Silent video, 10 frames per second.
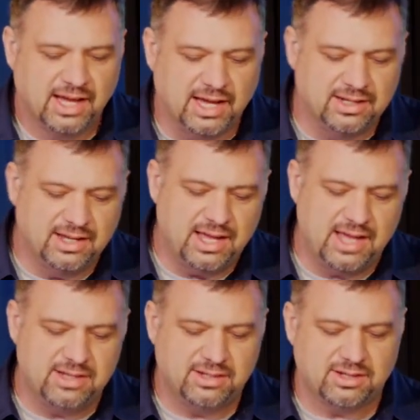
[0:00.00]
And,
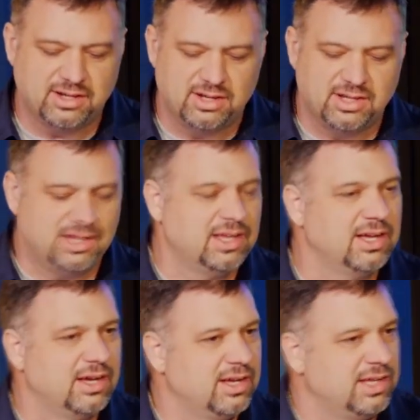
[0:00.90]
and
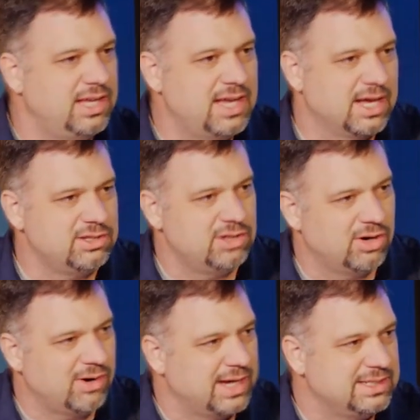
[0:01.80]
he had
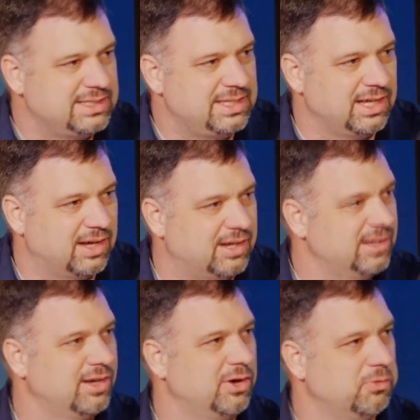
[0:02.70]
no idea
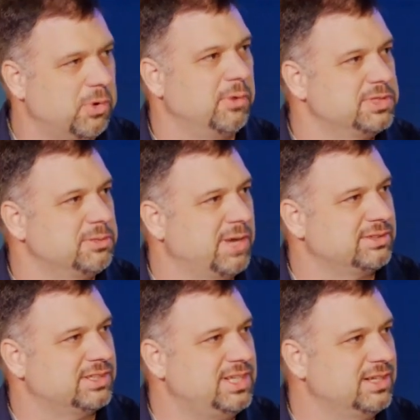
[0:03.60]
what was
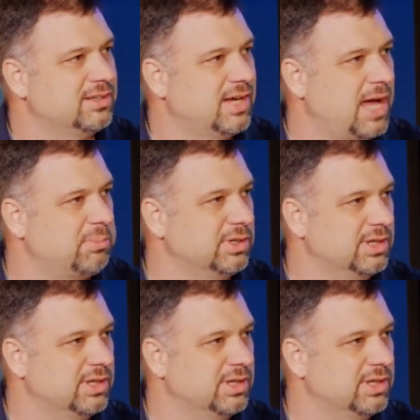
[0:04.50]
about to he- happen.